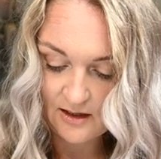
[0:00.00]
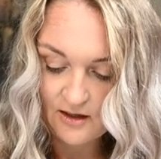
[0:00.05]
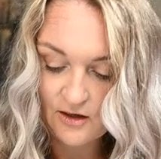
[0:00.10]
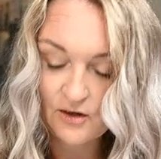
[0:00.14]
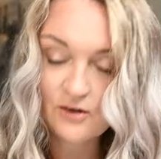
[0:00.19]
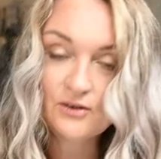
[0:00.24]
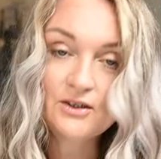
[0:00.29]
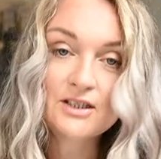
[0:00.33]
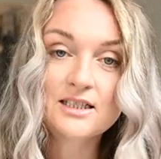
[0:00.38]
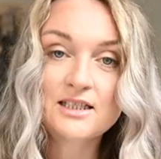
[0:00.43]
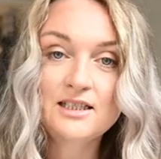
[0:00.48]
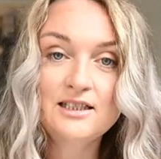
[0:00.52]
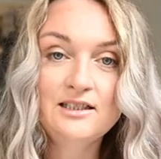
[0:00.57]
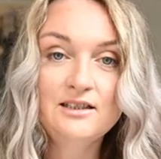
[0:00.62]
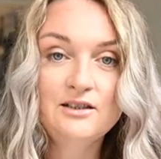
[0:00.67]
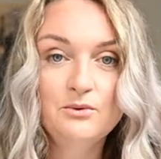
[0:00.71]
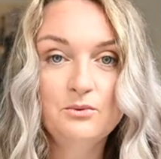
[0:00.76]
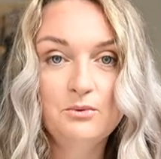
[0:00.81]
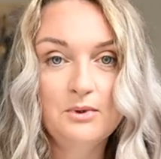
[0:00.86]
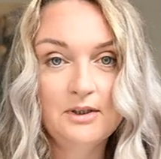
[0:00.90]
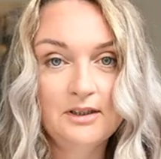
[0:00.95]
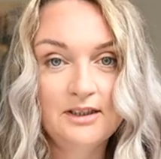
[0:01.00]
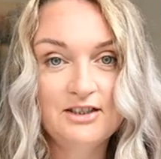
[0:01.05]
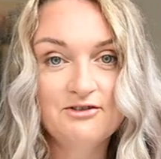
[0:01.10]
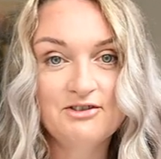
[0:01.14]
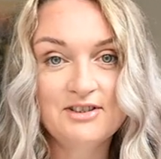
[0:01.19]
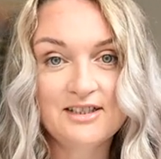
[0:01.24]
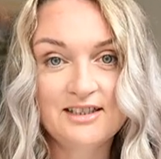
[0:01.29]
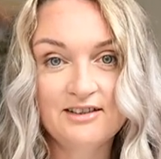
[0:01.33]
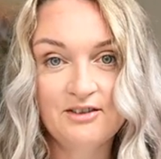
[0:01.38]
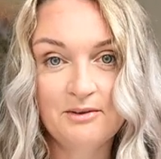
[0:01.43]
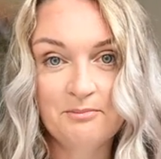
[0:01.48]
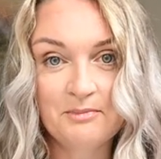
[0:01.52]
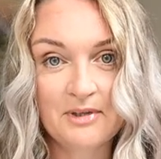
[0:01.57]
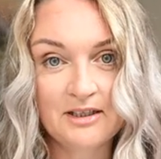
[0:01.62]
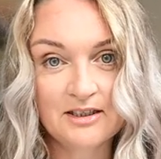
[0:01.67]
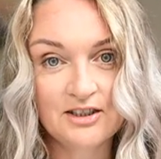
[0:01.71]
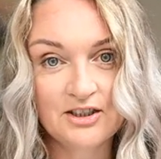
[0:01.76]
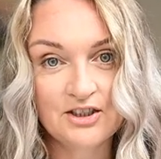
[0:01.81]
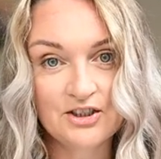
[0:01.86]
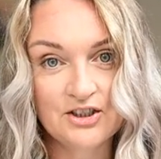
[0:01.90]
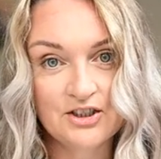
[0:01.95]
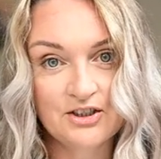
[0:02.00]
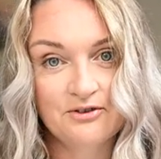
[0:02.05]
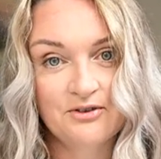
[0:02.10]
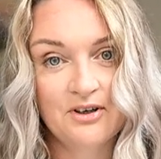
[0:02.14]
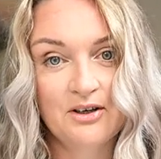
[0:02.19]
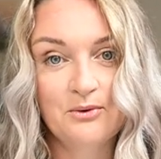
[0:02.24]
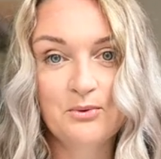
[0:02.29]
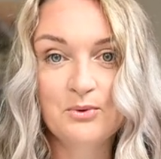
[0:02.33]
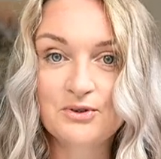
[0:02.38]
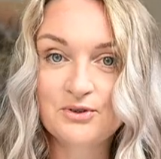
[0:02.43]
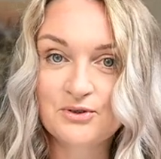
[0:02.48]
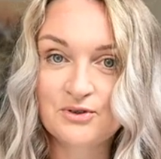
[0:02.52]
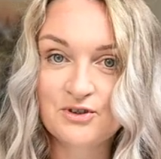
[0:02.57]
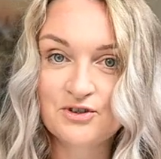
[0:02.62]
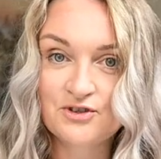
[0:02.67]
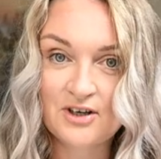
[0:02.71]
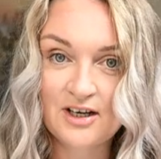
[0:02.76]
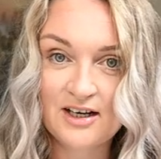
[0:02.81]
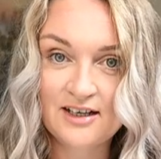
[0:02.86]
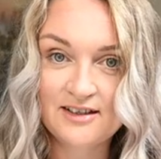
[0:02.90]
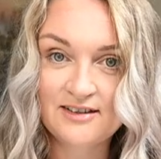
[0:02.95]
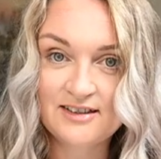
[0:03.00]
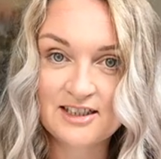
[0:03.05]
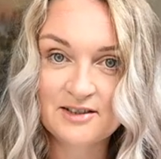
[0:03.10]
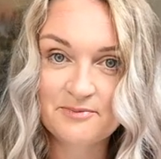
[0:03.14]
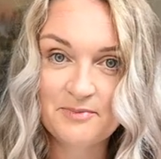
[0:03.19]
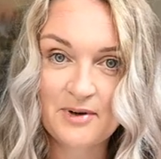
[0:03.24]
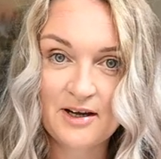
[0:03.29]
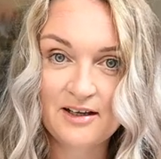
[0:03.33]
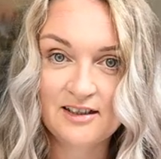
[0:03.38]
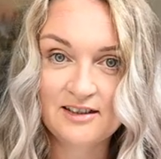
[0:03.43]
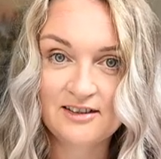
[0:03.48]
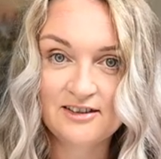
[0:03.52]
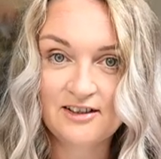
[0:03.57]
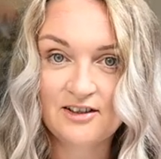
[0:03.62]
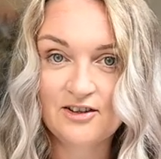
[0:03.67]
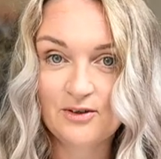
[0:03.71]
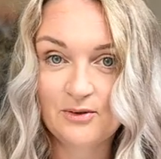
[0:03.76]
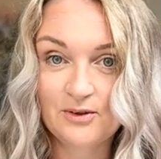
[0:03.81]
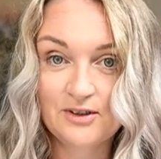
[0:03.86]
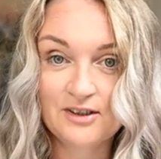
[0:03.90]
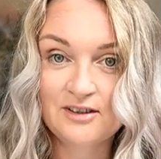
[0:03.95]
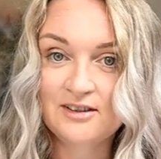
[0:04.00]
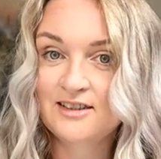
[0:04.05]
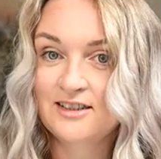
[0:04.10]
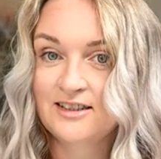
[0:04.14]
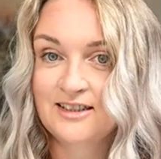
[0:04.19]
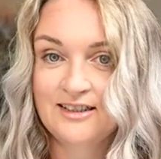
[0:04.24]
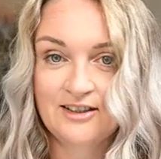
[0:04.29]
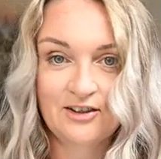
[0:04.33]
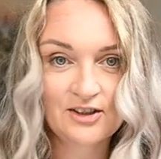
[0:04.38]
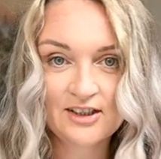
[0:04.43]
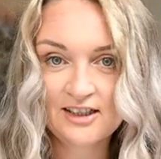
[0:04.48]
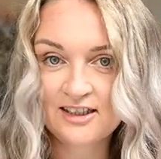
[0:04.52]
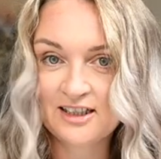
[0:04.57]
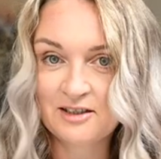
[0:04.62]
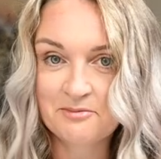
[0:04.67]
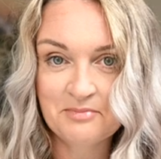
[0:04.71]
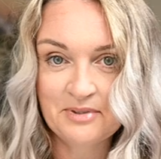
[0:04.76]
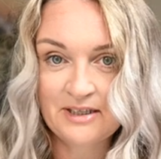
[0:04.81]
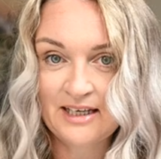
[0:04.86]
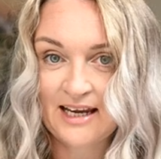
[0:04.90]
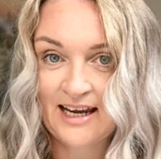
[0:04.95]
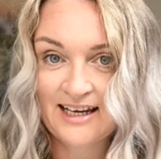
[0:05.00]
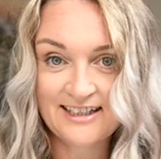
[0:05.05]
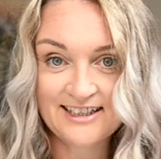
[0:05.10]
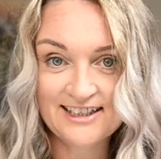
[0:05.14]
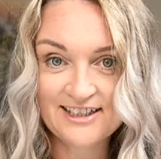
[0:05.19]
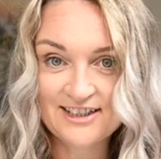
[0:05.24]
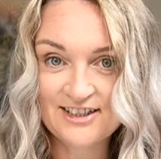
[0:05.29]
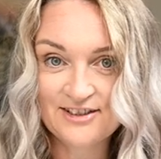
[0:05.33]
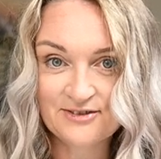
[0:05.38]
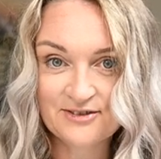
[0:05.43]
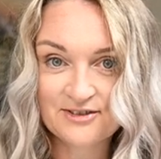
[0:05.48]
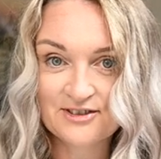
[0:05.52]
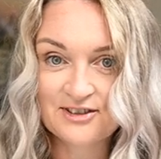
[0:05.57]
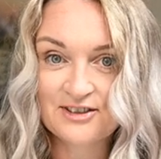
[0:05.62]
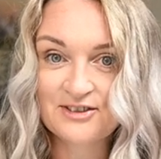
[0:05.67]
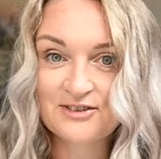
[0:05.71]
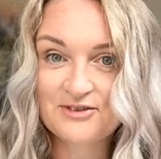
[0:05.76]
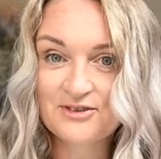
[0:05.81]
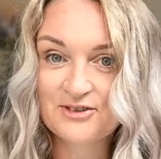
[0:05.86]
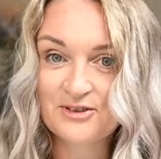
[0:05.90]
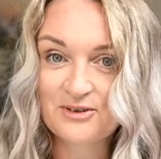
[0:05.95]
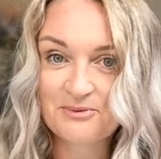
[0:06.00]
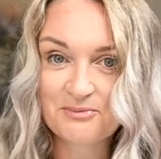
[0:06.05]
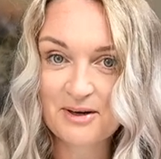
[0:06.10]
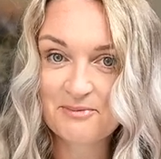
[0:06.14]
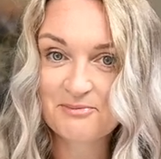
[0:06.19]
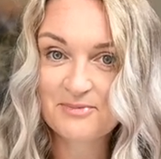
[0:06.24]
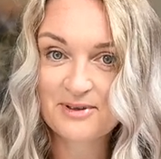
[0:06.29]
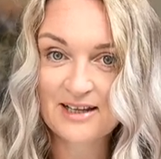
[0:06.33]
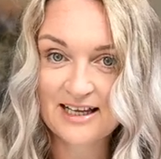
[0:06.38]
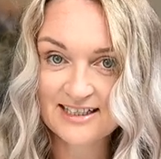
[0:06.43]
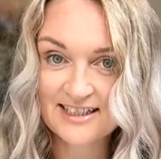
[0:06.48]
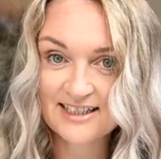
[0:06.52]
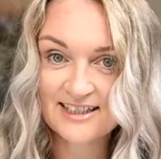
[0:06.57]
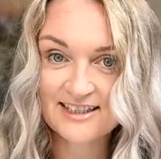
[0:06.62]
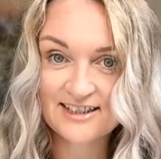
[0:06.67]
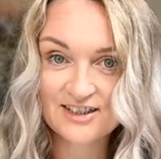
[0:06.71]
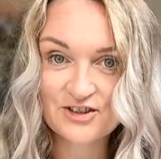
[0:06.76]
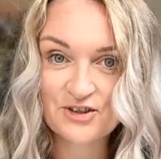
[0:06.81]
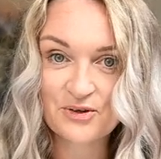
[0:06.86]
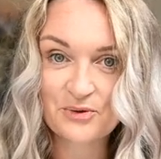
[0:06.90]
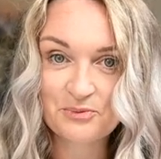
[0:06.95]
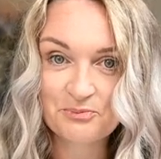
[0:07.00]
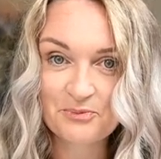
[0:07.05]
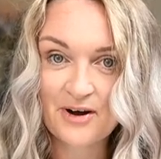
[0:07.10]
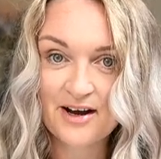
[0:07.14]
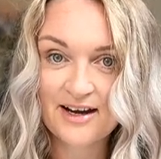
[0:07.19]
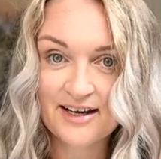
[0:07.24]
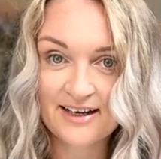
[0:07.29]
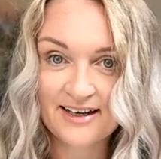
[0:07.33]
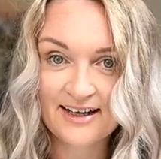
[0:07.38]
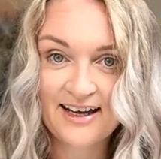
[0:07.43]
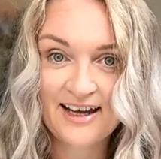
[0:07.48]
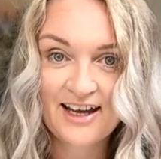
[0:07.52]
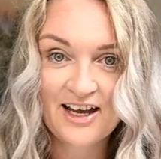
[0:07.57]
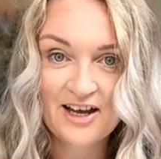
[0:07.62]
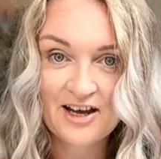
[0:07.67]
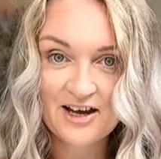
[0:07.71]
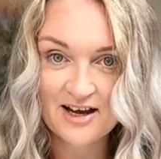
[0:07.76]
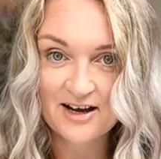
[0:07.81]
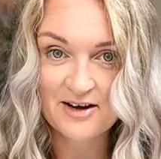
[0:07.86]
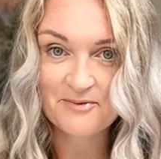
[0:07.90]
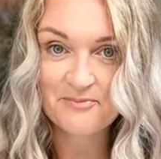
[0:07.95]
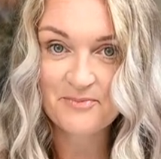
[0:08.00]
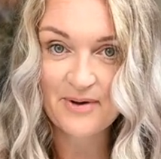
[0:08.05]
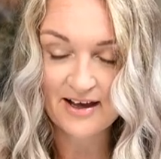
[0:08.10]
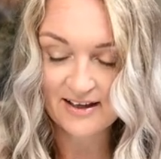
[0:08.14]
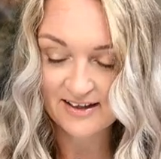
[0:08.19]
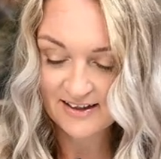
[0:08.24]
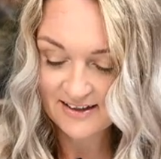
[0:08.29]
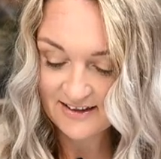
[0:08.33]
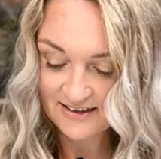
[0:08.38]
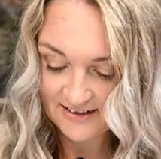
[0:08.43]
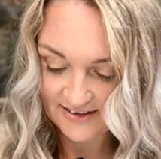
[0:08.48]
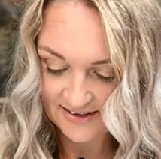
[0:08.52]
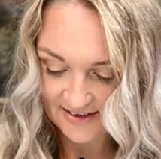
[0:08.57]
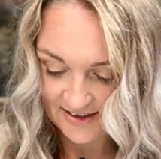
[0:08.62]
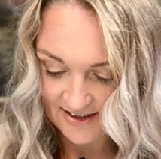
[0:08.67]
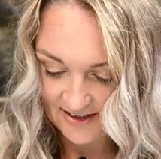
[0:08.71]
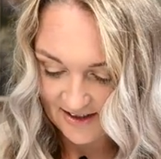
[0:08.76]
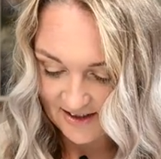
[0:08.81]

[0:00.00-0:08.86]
Honestly, when I received the message if I want to try this palette, I thought it's not going to be any different from my plastic John Pike palette.